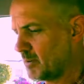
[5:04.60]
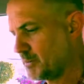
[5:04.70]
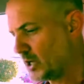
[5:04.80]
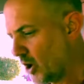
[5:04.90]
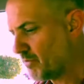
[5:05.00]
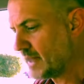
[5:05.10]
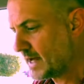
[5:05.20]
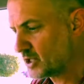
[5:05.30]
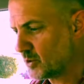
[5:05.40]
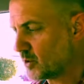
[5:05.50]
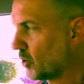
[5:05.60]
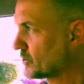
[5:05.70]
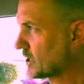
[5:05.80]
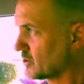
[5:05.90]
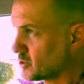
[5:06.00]
Beyond that, you would
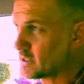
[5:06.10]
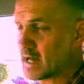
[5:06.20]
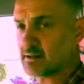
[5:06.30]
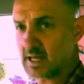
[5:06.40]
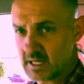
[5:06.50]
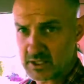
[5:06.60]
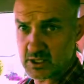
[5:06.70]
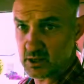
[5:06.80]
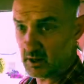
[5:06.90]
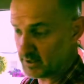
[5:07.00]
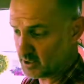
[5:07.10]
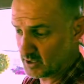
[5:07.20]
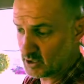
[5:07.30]
also do that exercise